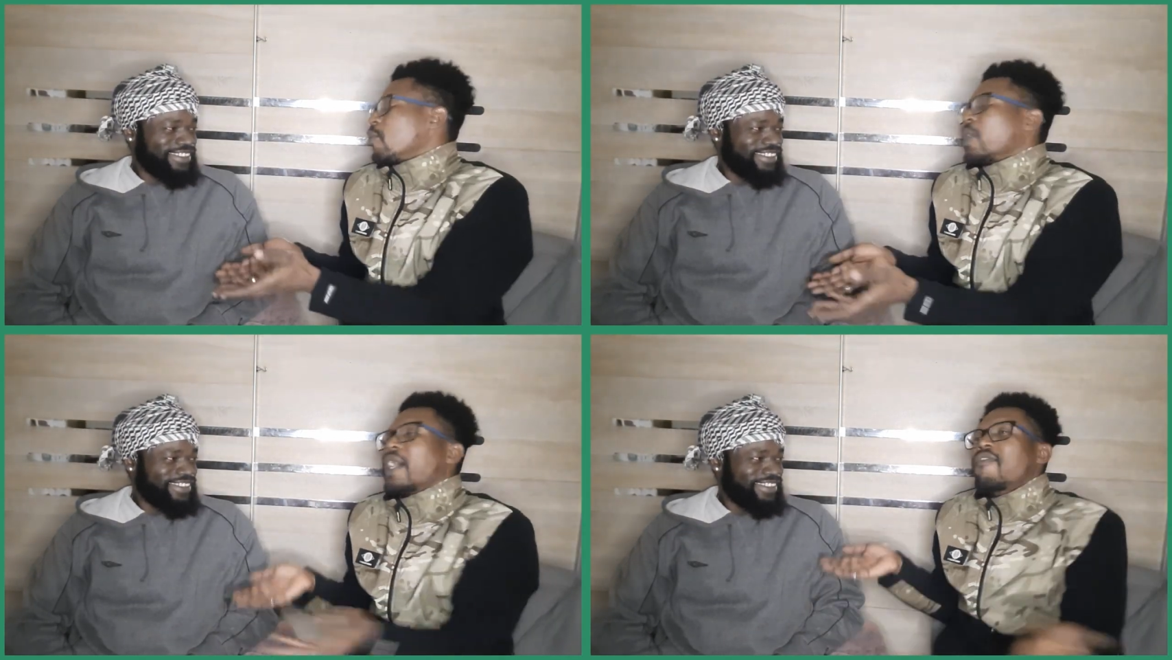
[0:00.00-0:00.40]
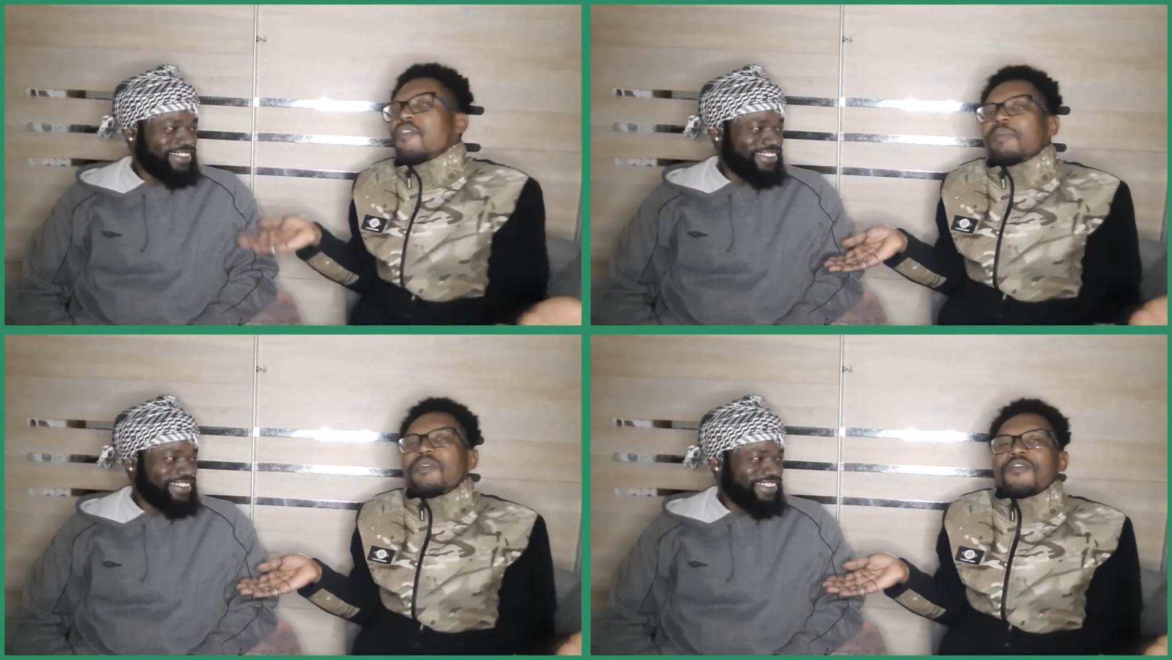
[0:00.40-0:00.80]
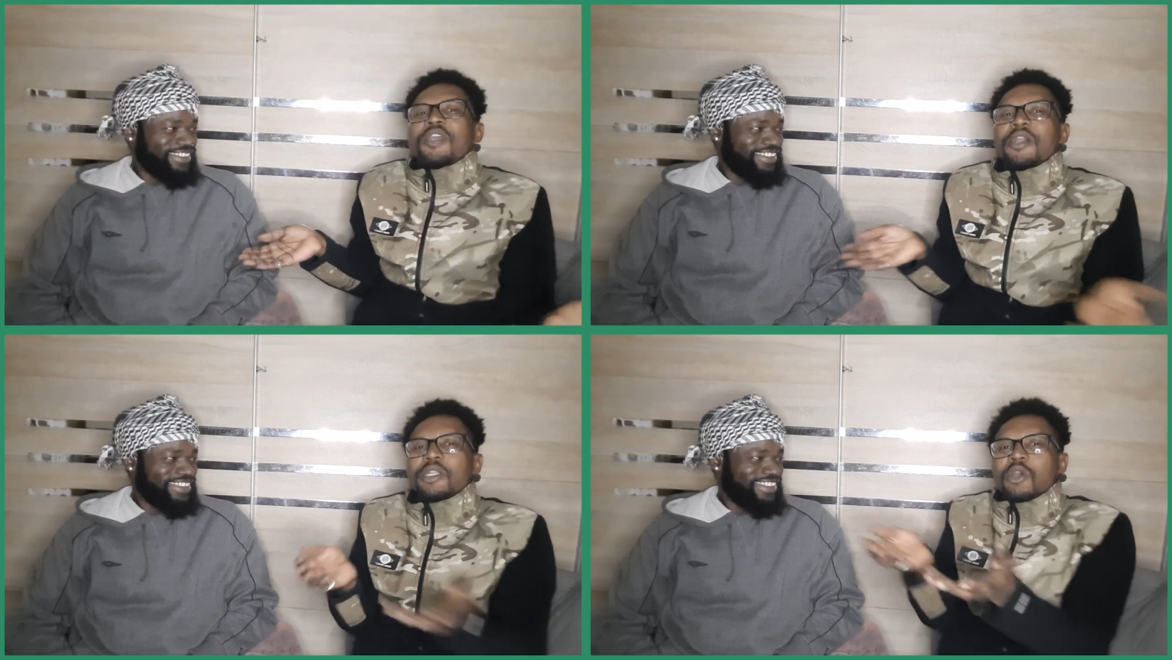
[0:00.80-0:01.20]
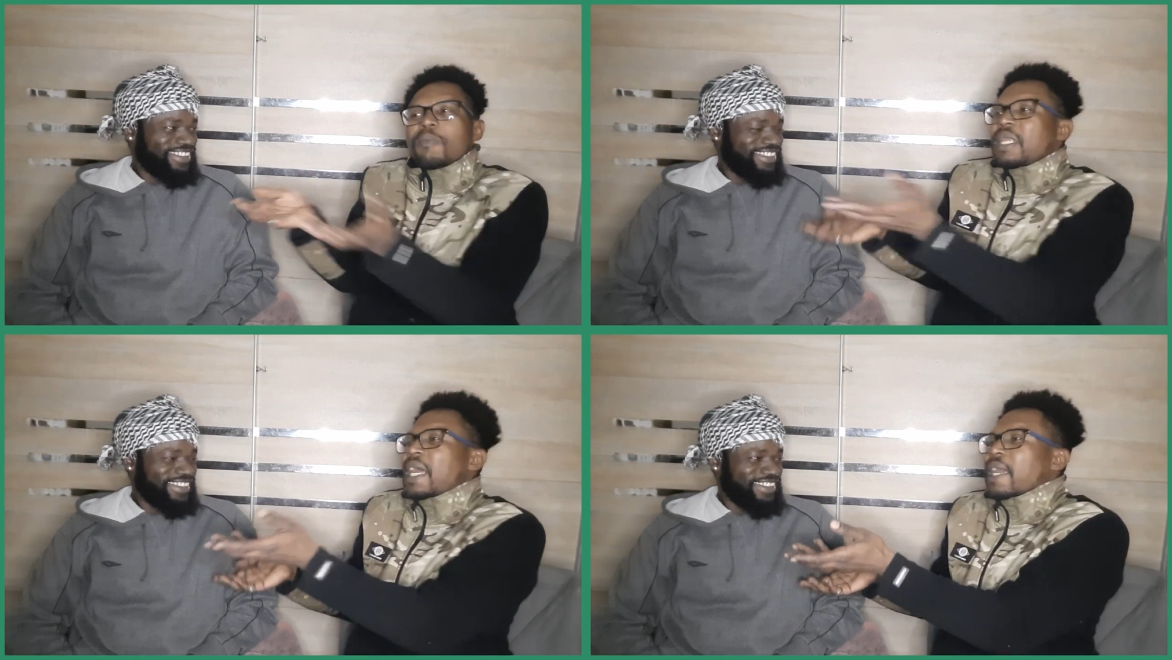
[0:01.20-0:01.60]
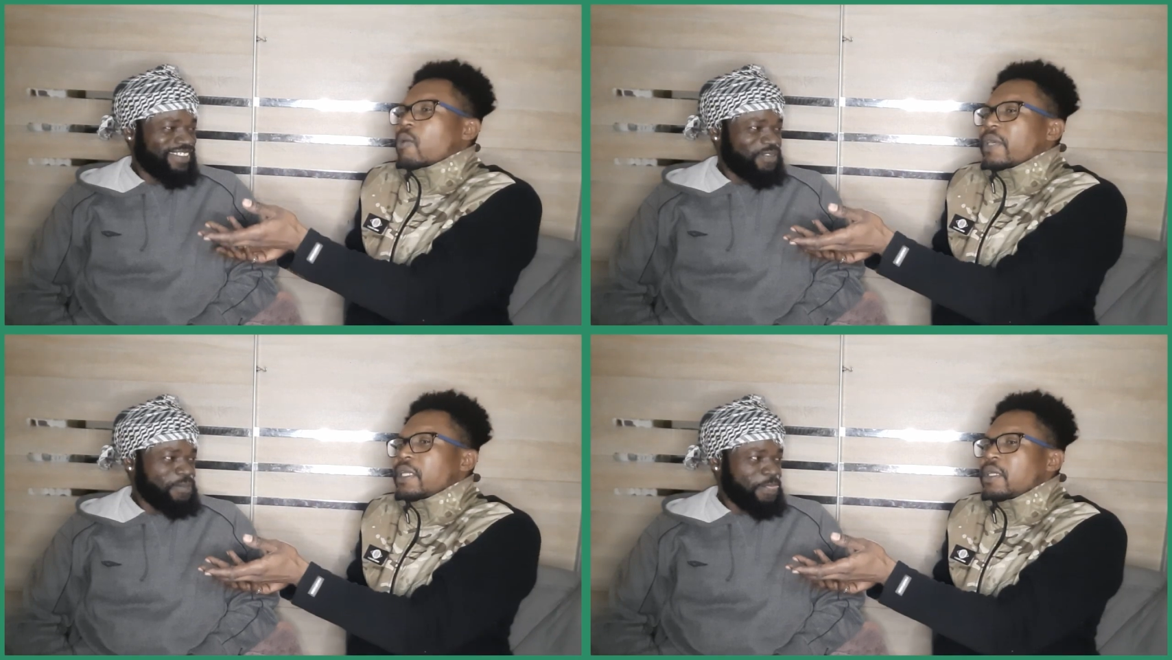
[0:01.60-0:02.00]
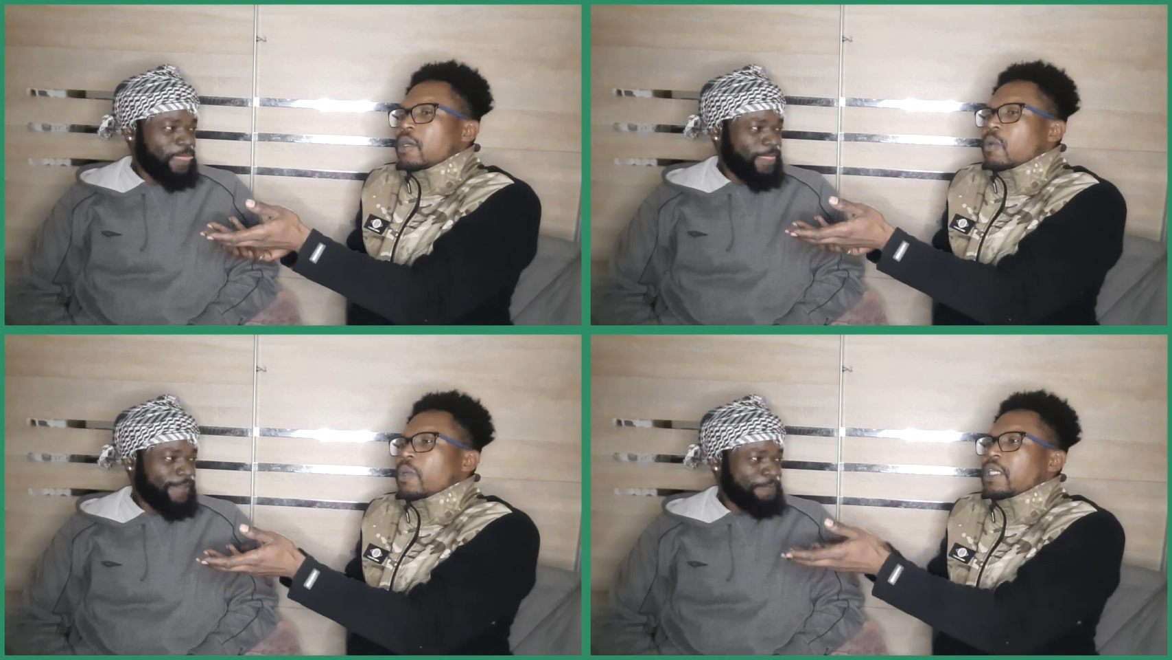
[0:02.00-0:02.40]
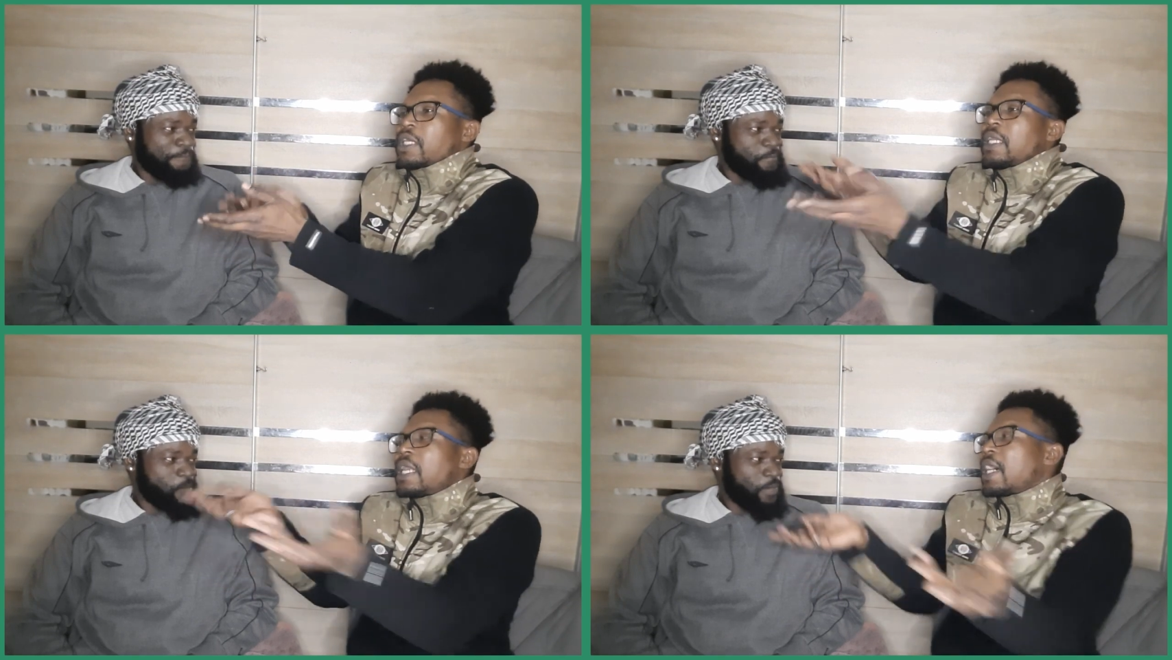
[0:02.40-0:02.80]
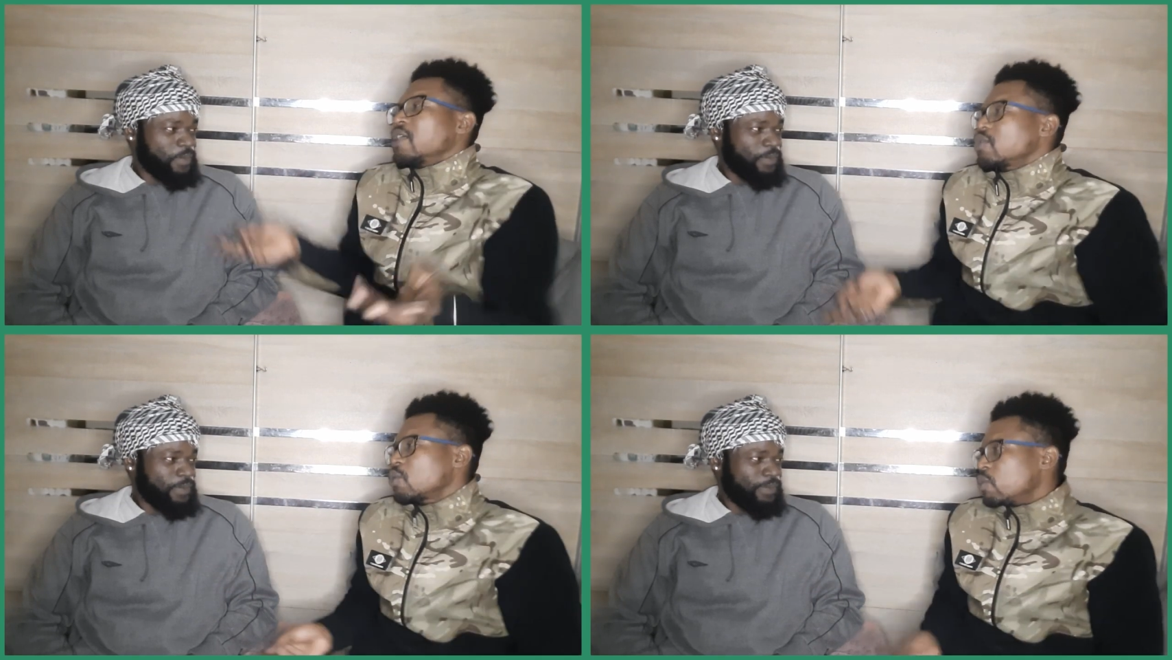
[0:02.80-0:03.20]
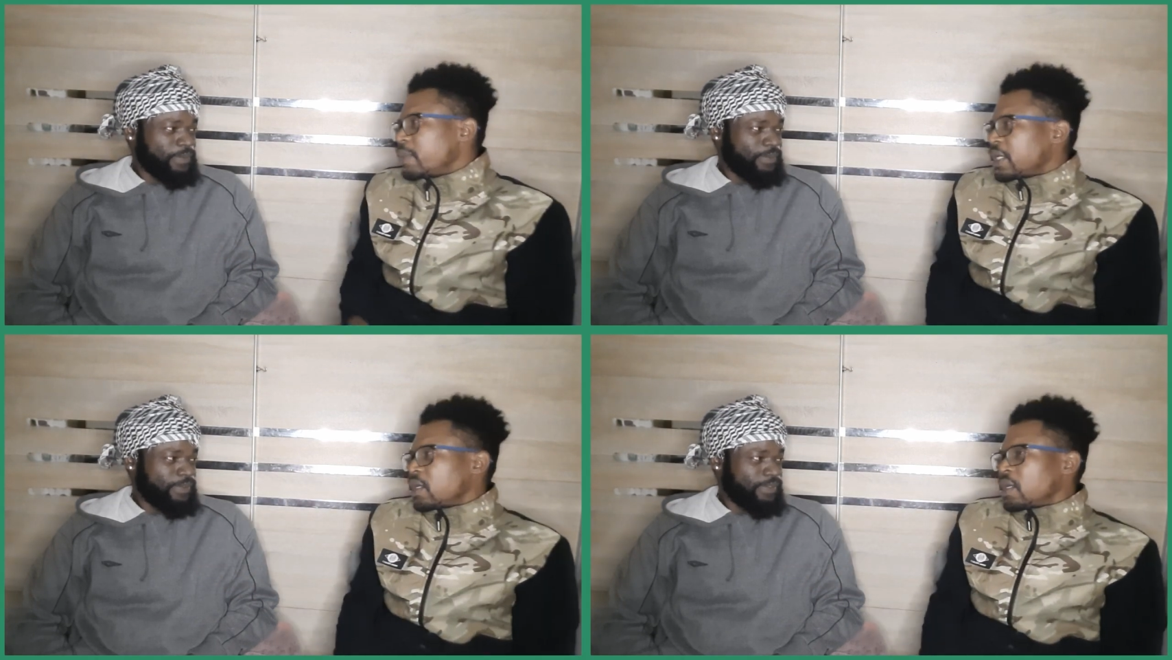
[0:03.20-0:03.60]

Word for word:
Speaker 1: We have to be feared. It come like with with Killer and Subi.